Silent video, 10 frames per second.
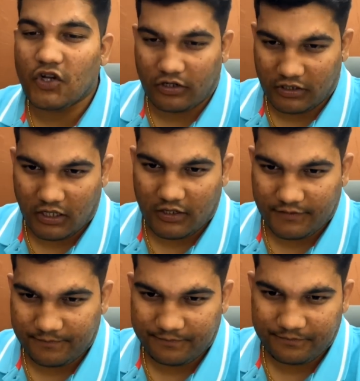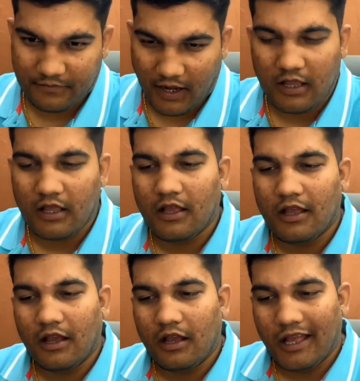not there.
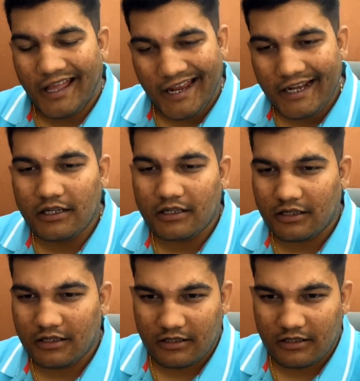And